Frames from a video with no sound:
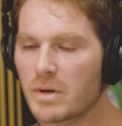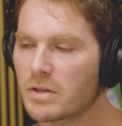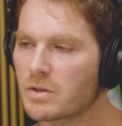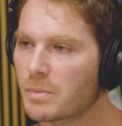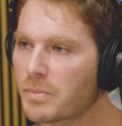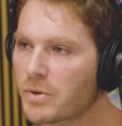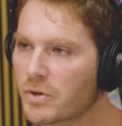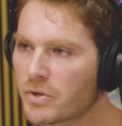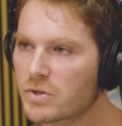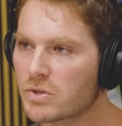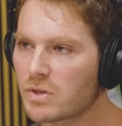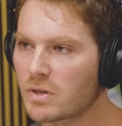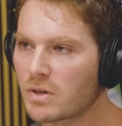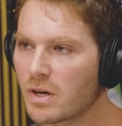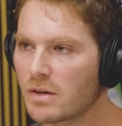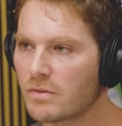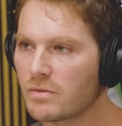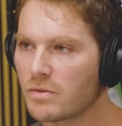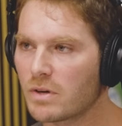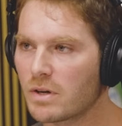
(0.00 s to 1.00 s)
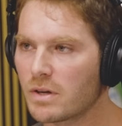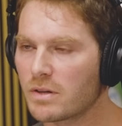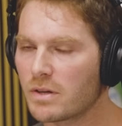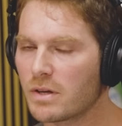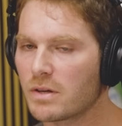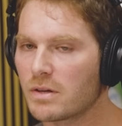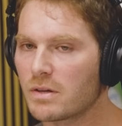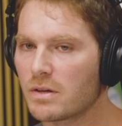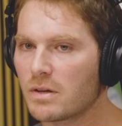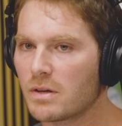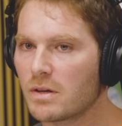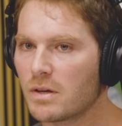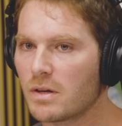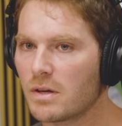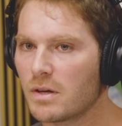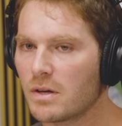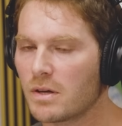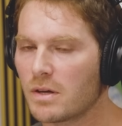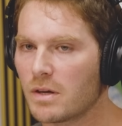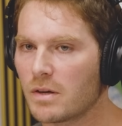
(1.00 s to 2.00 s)
at the personal level, I think
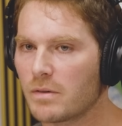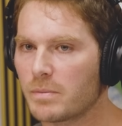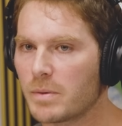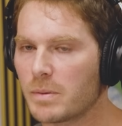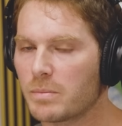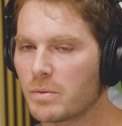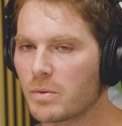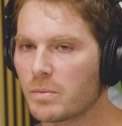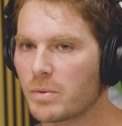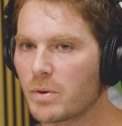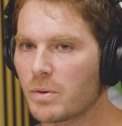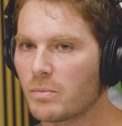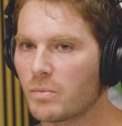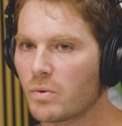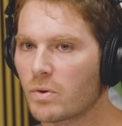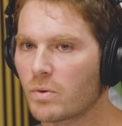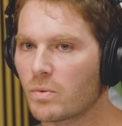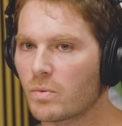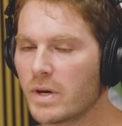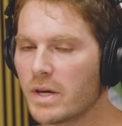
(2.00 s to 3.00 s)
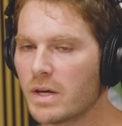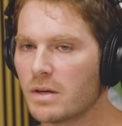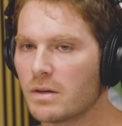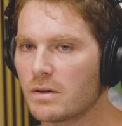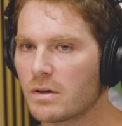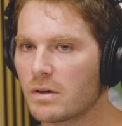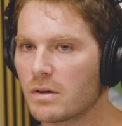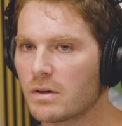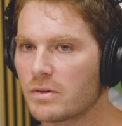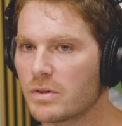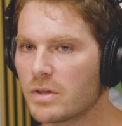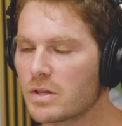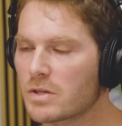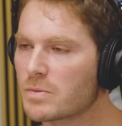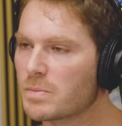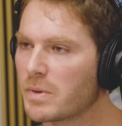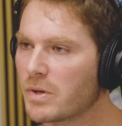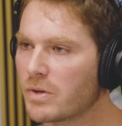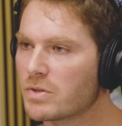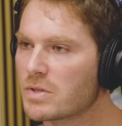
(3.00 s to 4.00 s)
if people put more weight on the
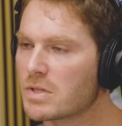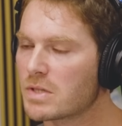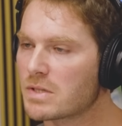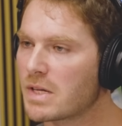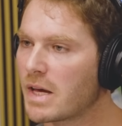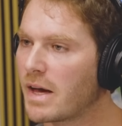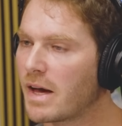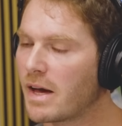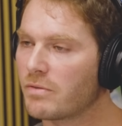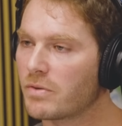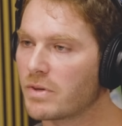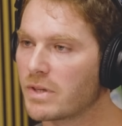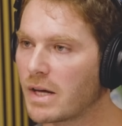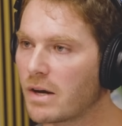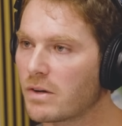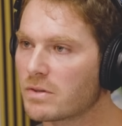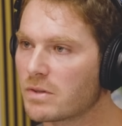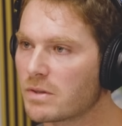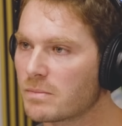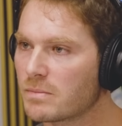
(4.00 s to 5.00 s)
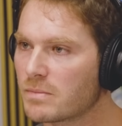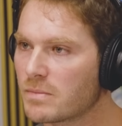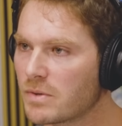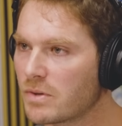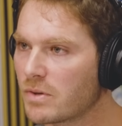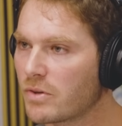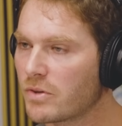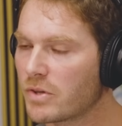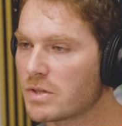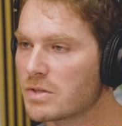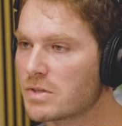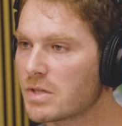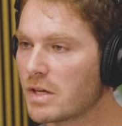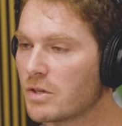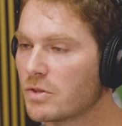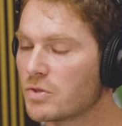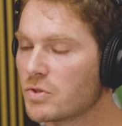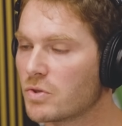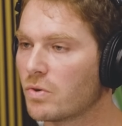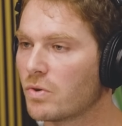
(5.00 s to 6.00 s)
experiences they have without them and the things they
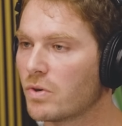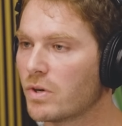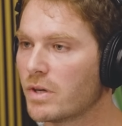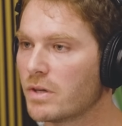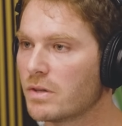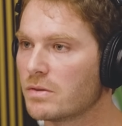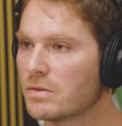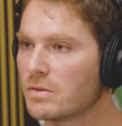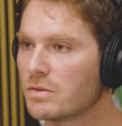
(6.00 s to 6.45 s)
enjoy